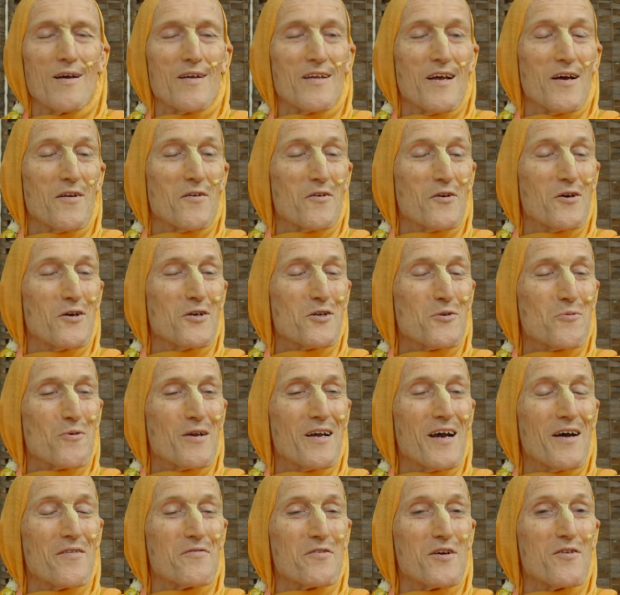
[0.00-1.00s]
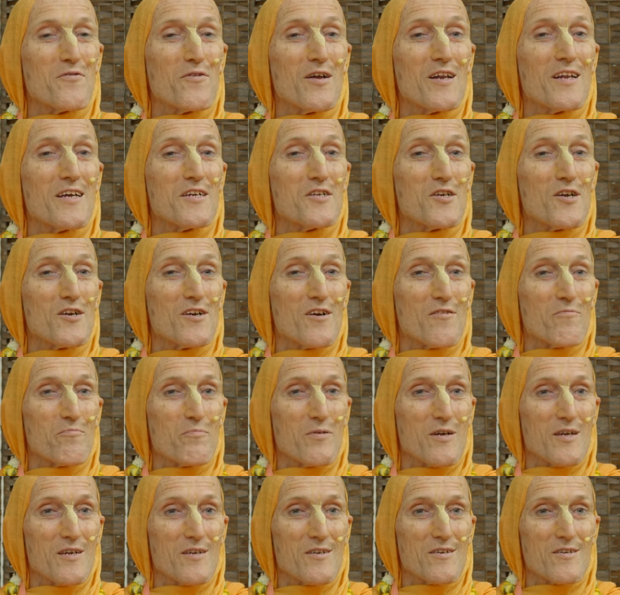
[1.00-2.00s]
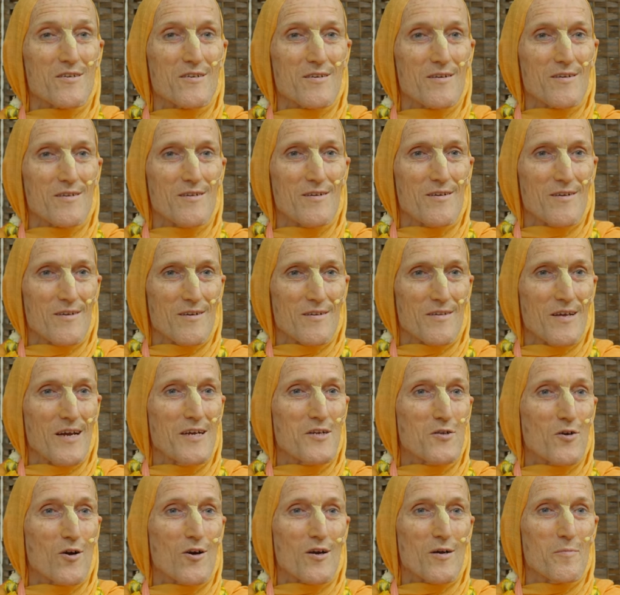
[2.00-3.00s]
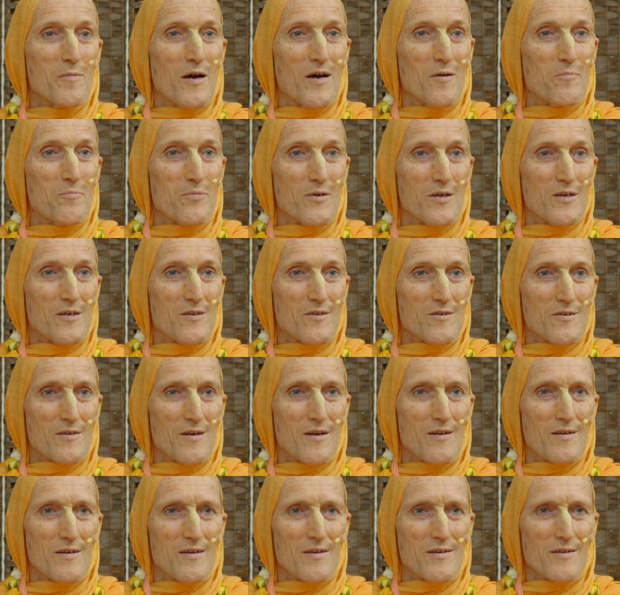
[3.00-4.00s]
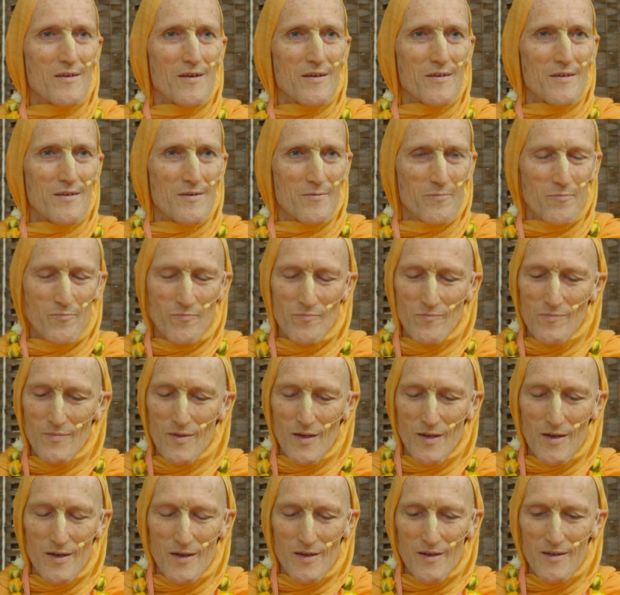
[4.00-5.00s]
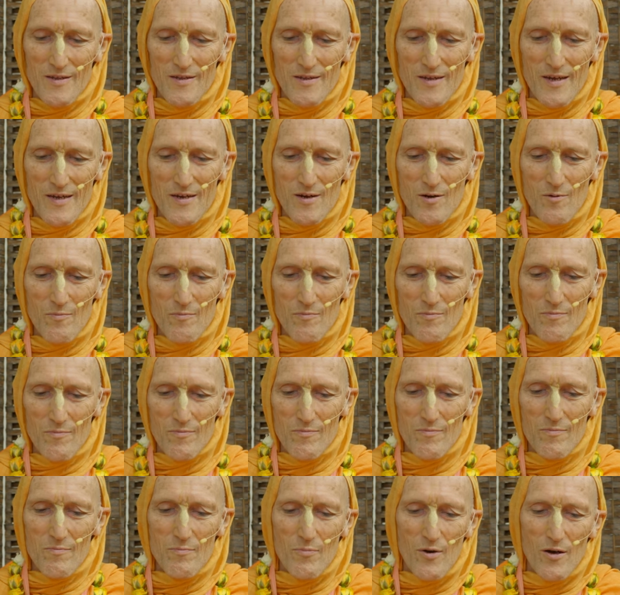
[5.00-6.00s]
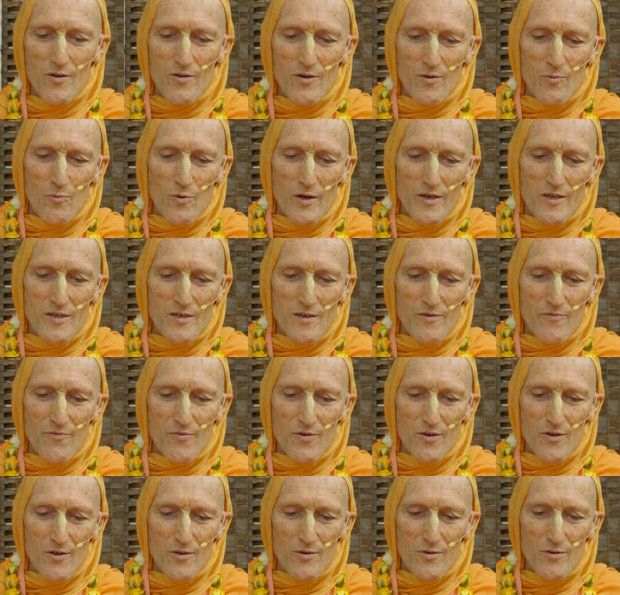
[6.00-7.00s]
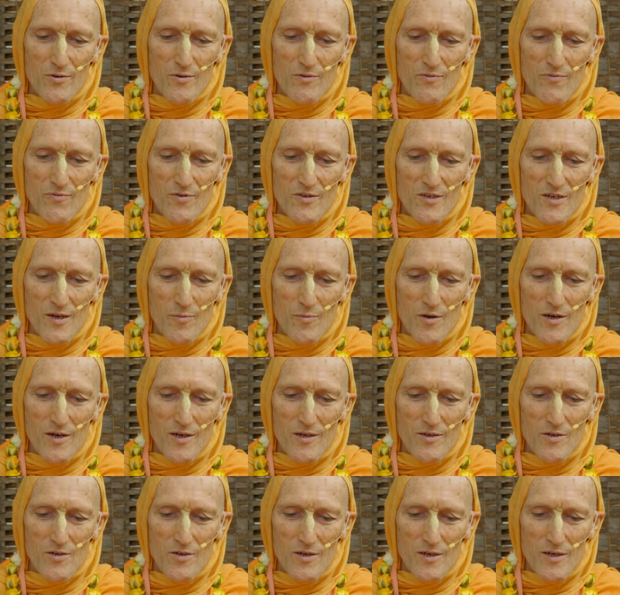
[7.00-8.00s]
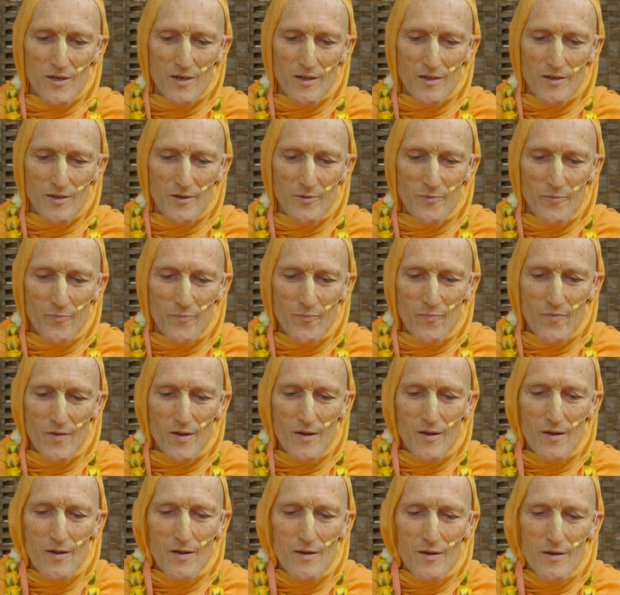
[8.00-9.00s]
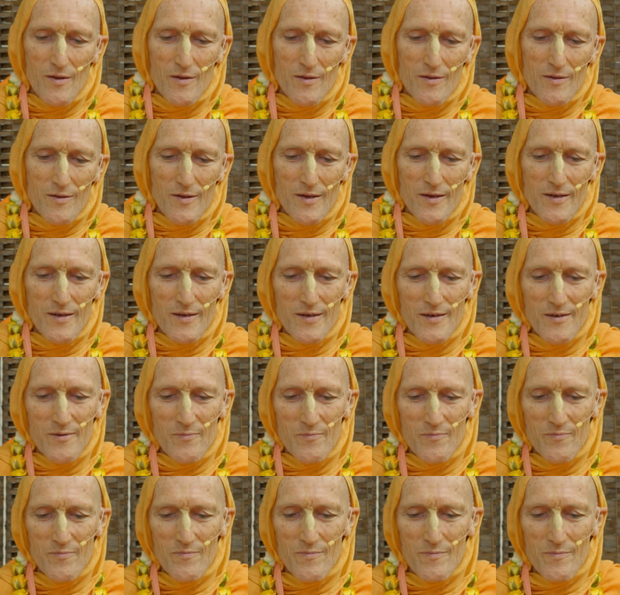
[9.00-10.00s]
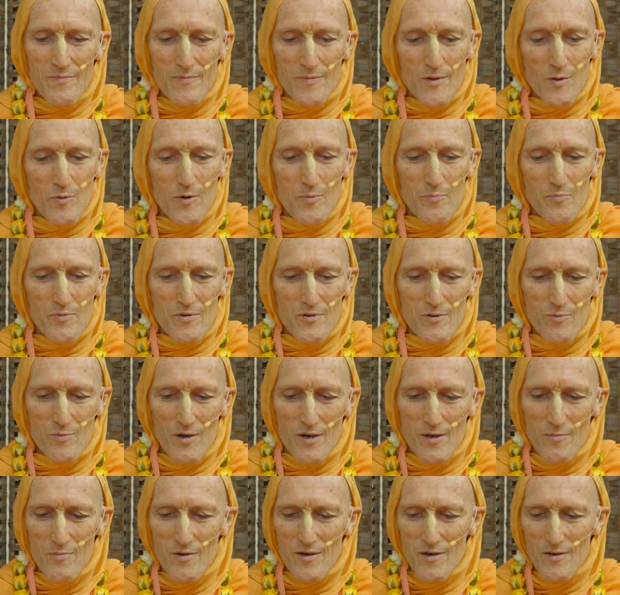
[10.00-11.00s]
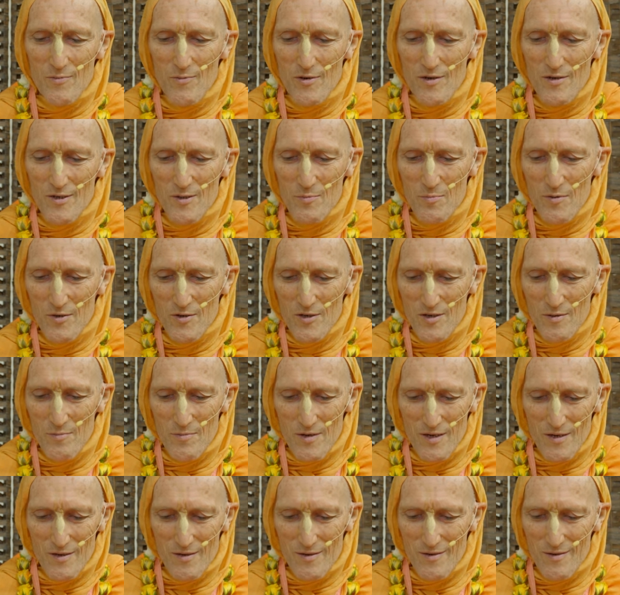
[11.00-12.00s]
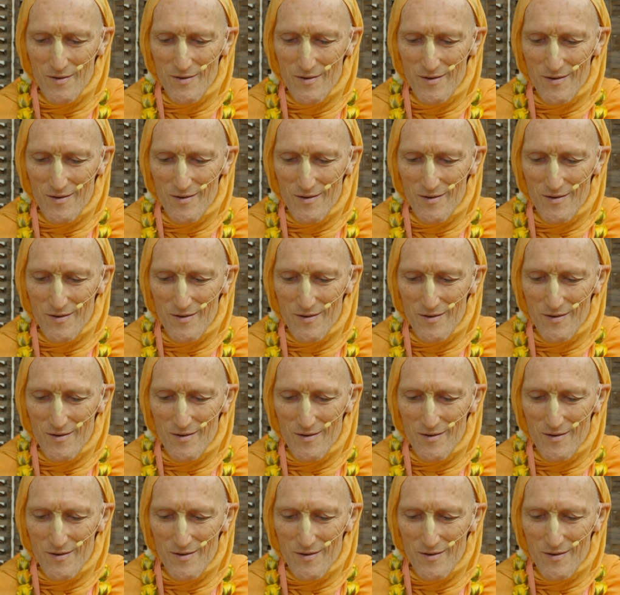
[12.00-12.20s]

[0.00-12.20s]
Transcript: And of course, we have the religion of peace. They talk about peace, and they don't bother waiting for you for someone else to kill you. They, uh, whoops! Wait a minute. We're not supposed to make.